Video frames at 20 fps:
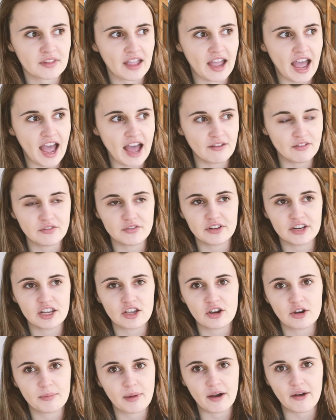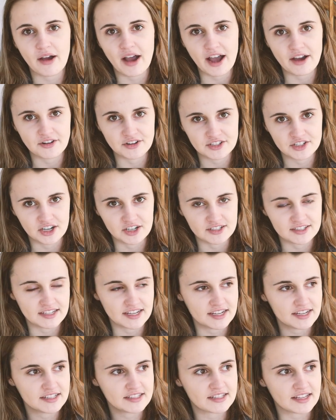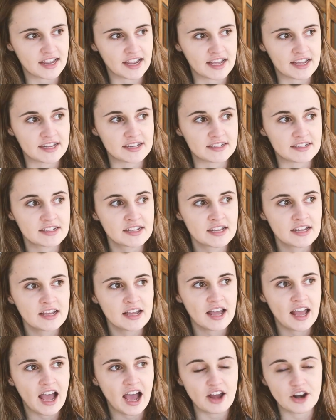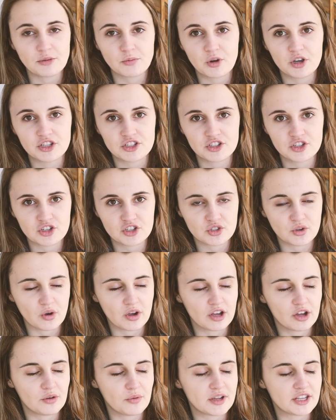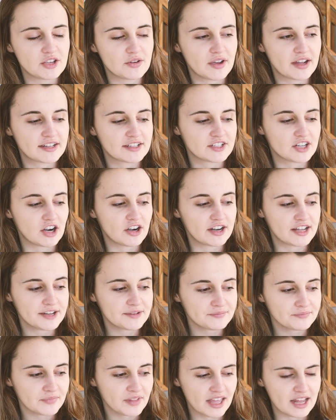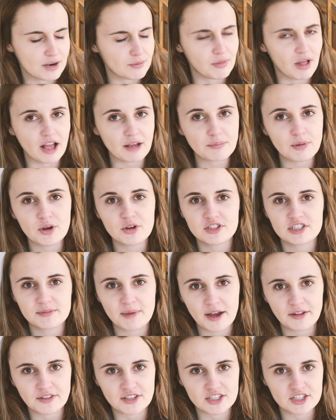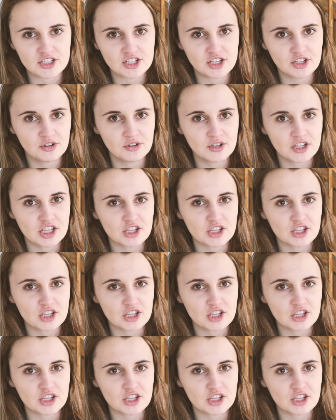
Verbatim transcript: I have a video about how to start seeds and how to moisten your soil when you get started, and a blog post about this too.